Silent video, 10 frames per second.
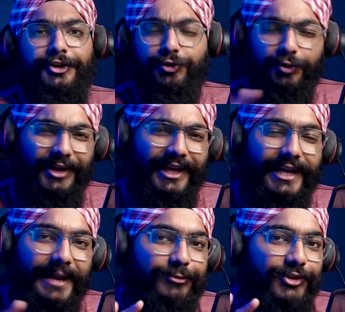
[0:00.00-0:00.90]
So today
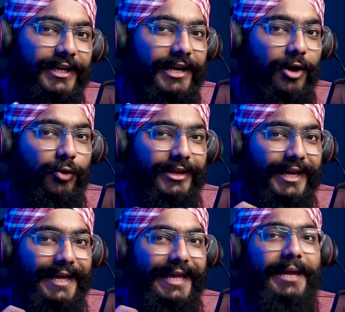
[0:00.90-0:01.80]
I'm checking out a
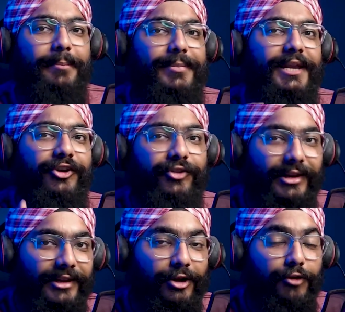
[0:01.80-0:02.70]
gameplay
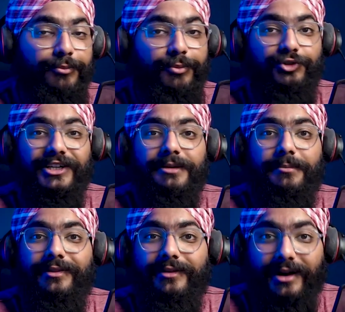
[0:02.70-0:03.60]
trailer of Project
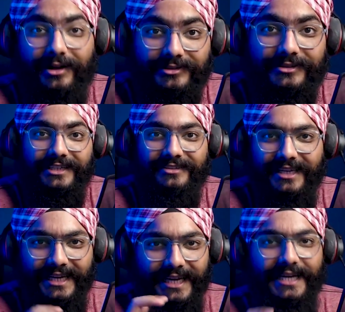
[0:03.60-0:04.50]
Madras. It's an
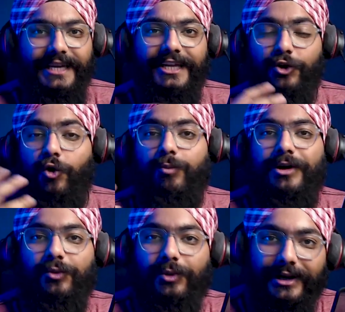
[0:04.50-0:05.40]
indie
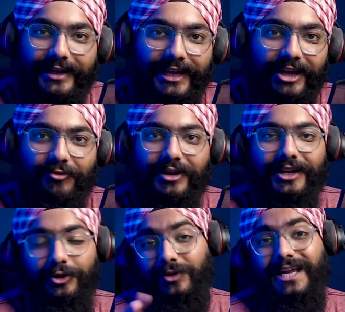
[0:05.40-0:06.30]
open world game where,
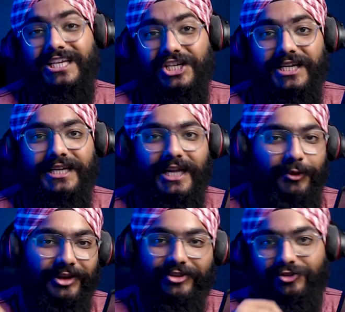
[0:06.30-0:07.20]
you know, like GTA, you
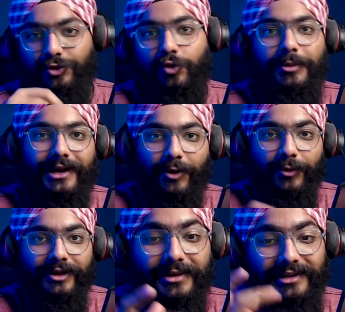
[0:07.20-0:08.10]
can just roam
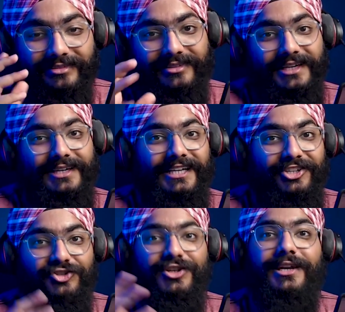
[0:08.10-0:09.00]
around, but it's set in
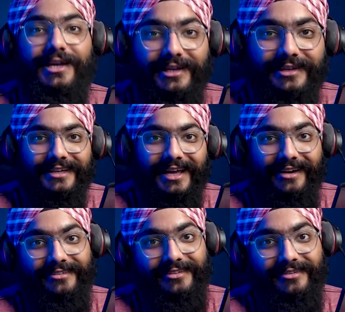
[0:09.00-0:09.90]
Chennai and
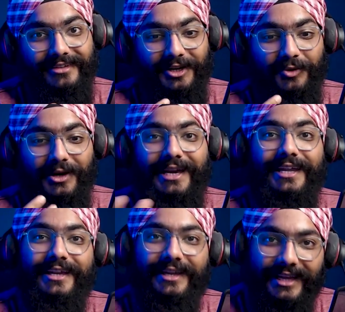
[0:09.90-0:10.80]
it's a, you know,
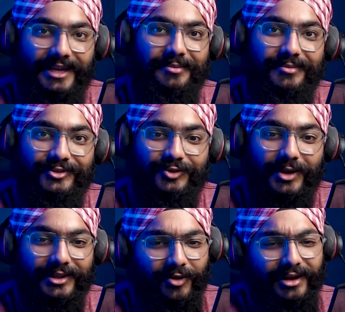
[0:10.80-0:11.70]
Indian game. So
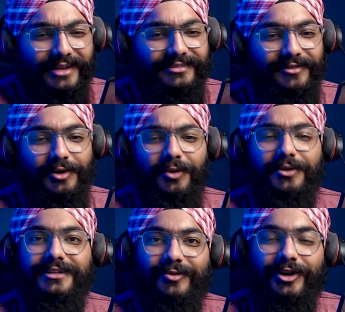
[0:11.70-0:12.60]
I thought, let's have a
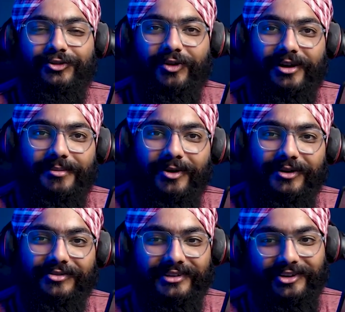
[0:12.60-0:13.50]
look what it's all about.
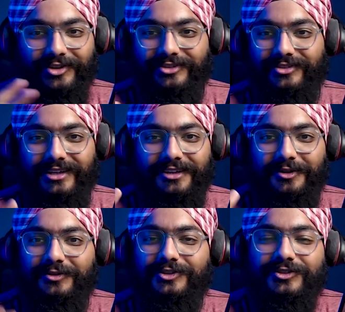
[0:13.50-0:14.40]
If it's interesting, you
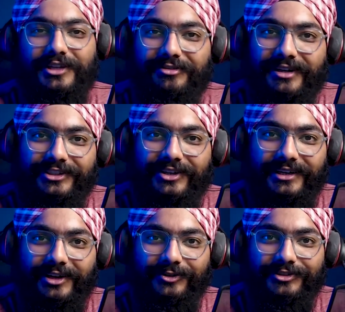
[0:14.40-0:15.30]
know, we should definitely check it
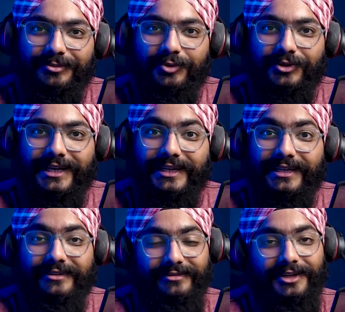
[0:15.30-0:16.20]
out, support
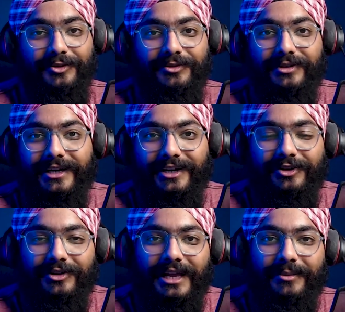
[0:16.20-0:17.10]
Indian, you know,
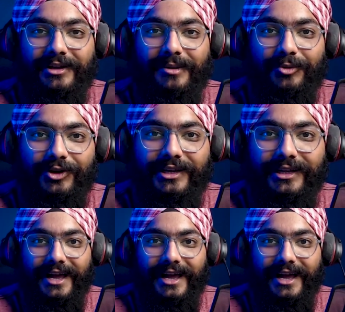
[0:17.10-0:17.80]
in gaming community.